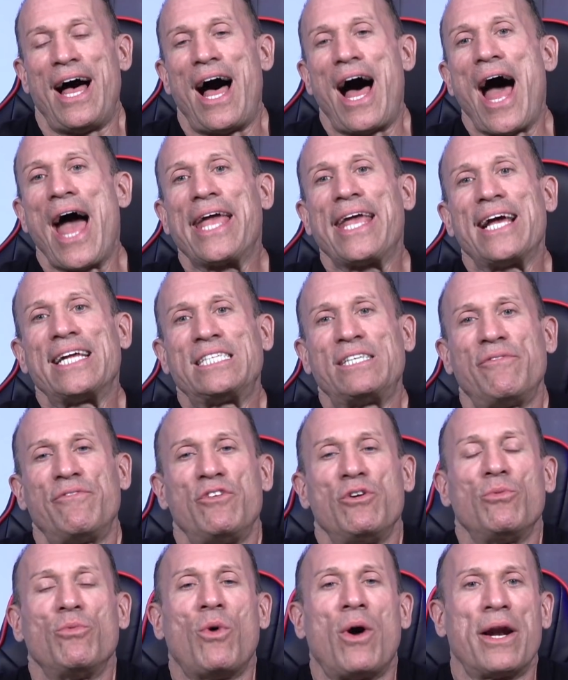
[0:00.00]
I guess if
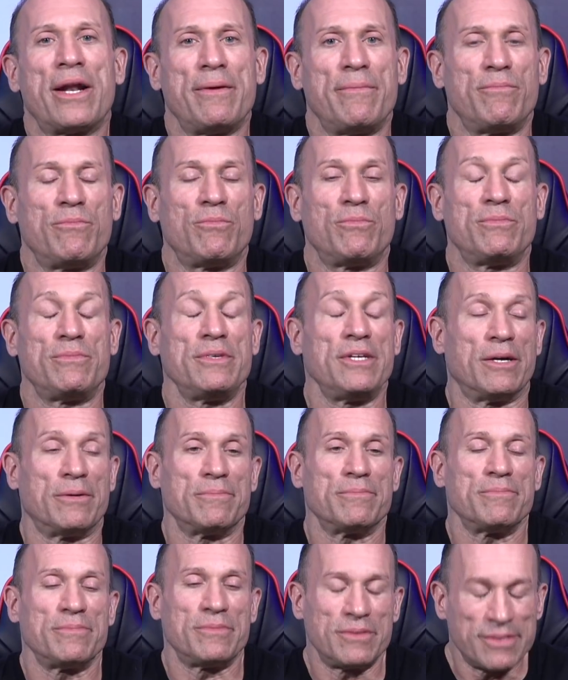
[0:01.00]
you want to, you know,
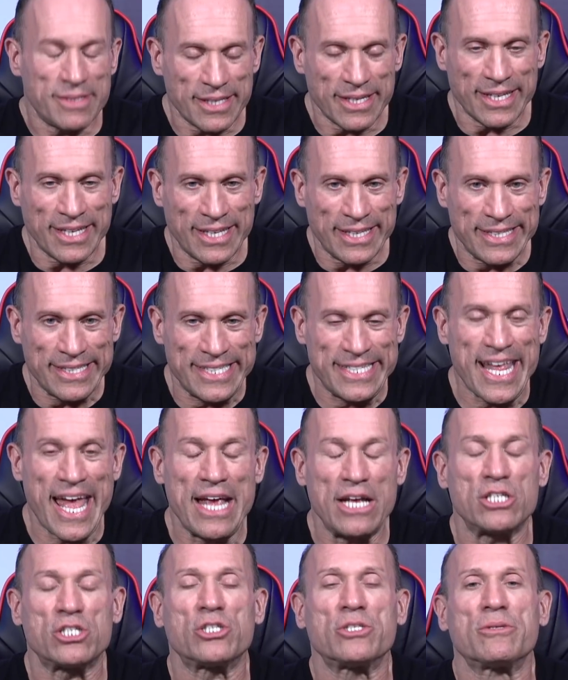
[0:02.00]

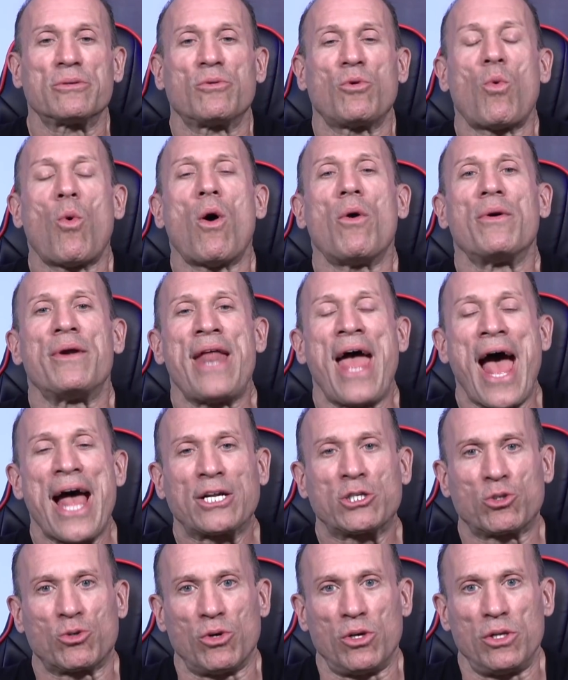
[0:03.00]
stay, quote,
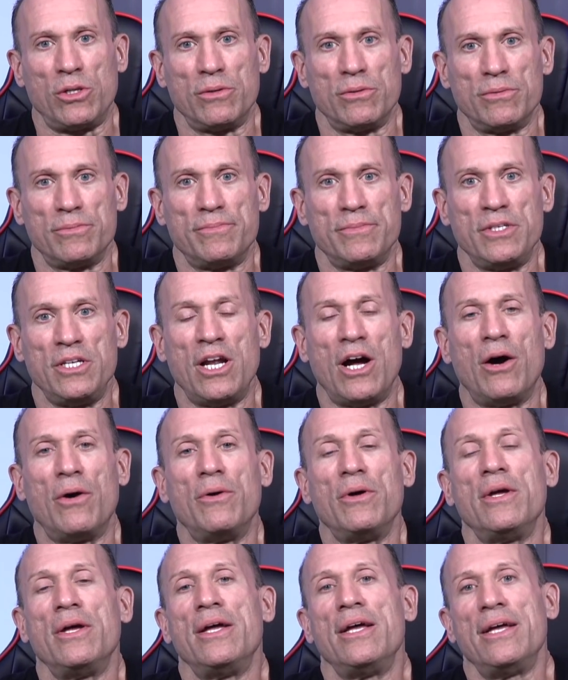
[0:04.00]
natural, you know,
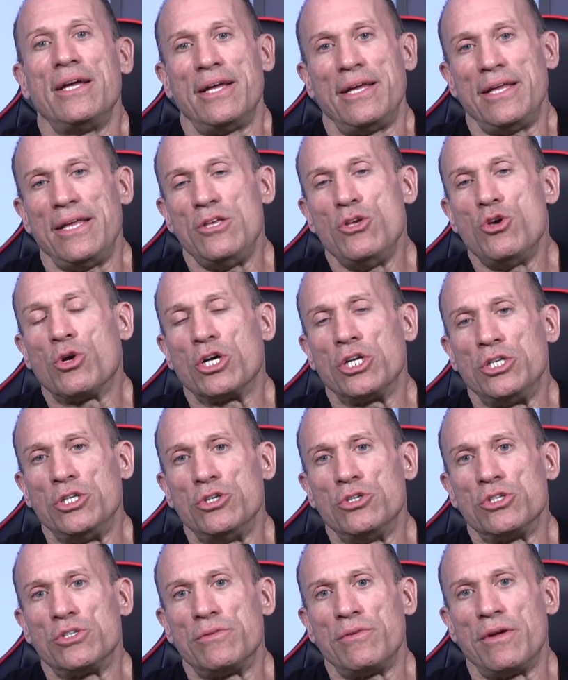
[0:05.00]
you can
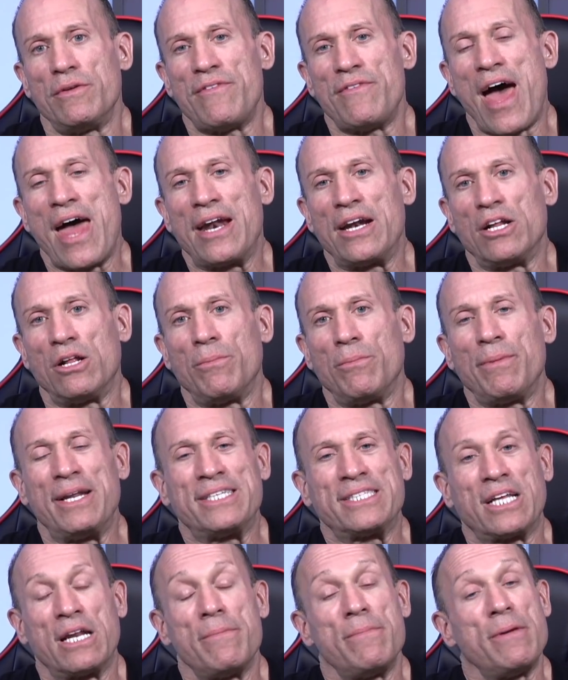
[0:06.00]
use vanadyl, but
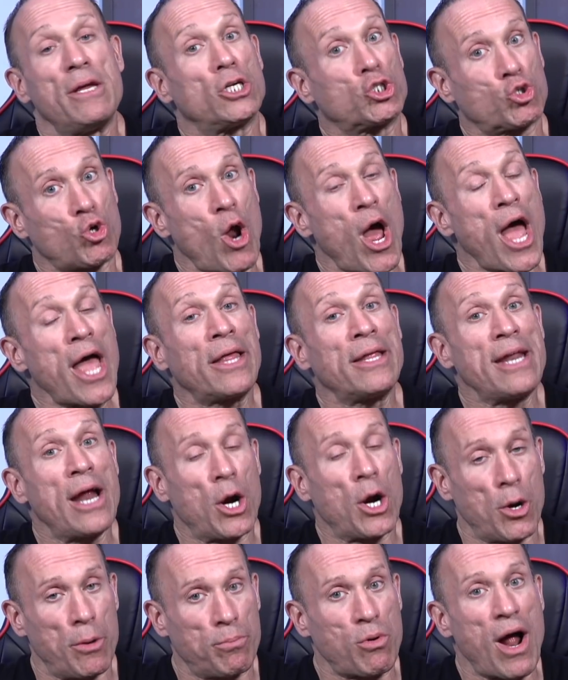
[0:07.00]
it's going to be a trial and
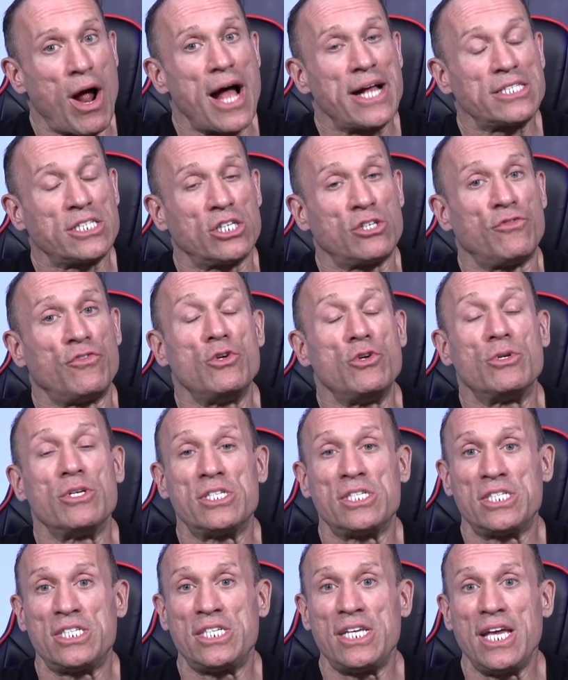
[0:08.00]
error process for you to
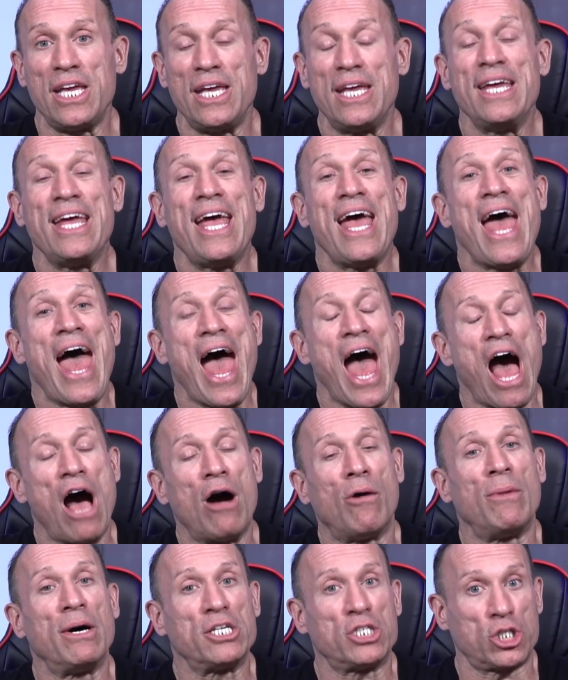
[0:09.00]
see
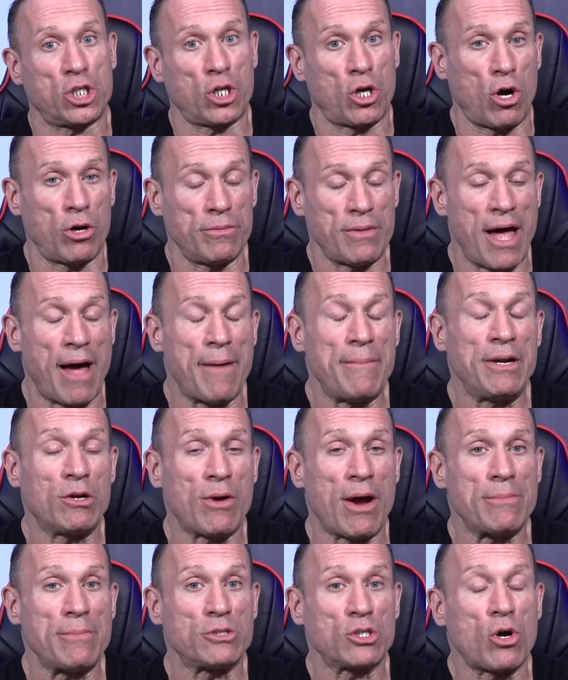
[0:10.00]
how many
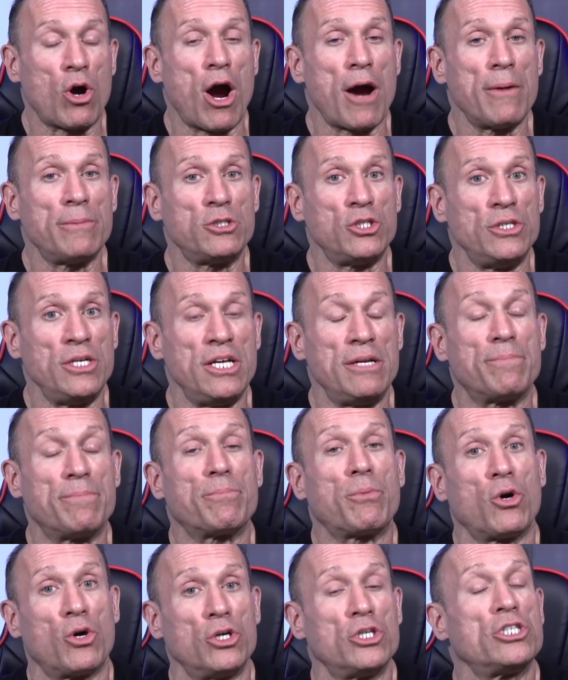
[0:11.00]
grams of carbs you need
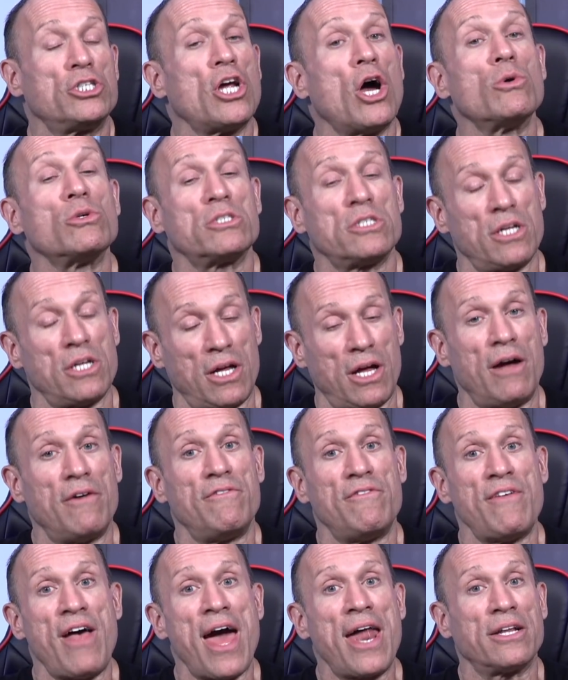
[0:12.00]
per dose of
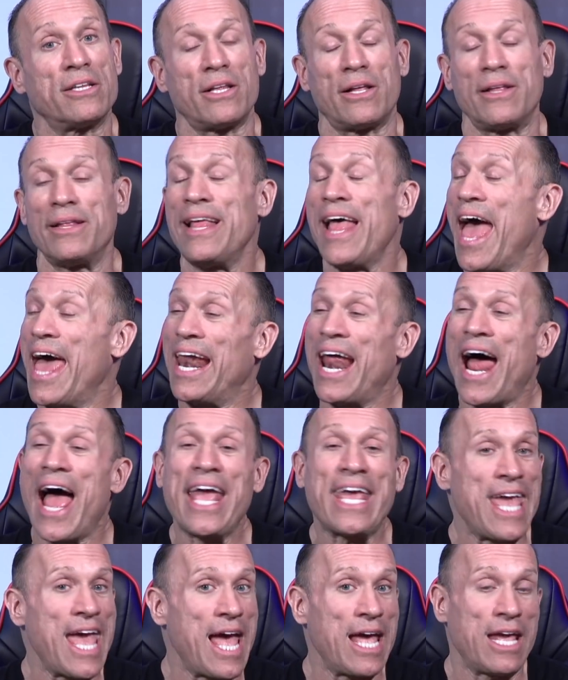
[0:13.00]
vanadyl. And I
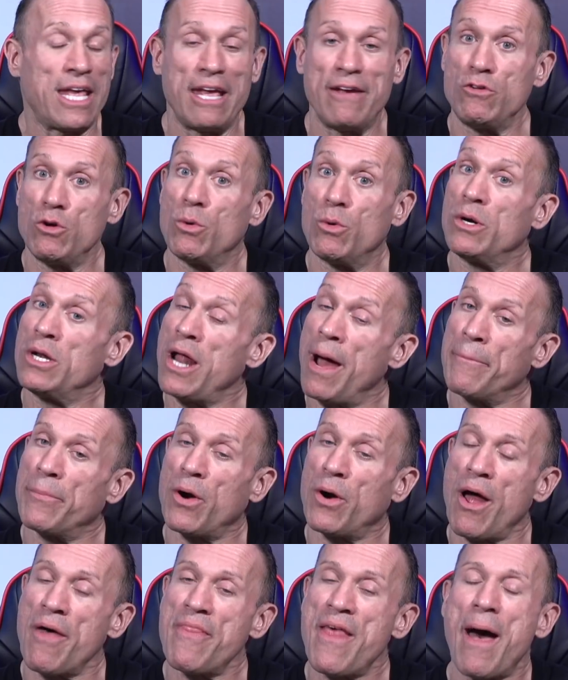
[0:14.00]
can't give you a
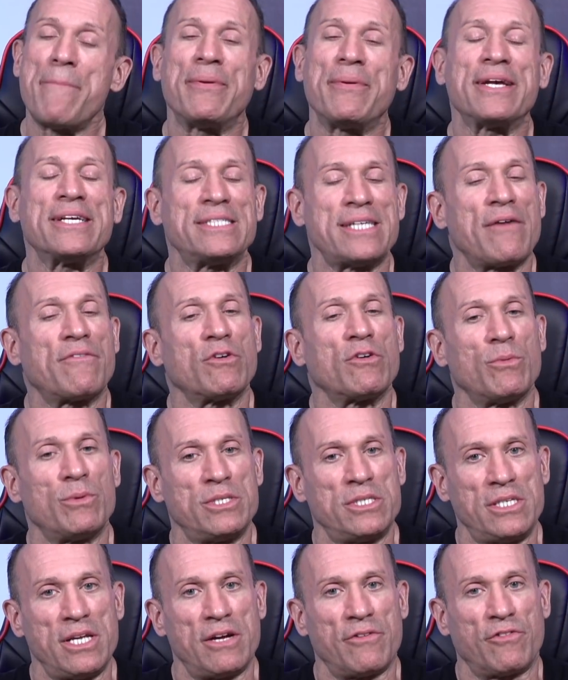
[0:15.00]
number on that, because
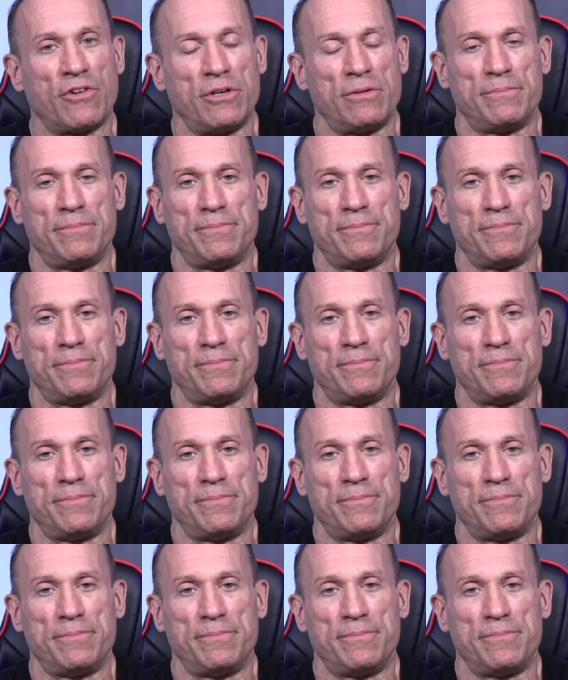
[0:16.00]
everyone's different.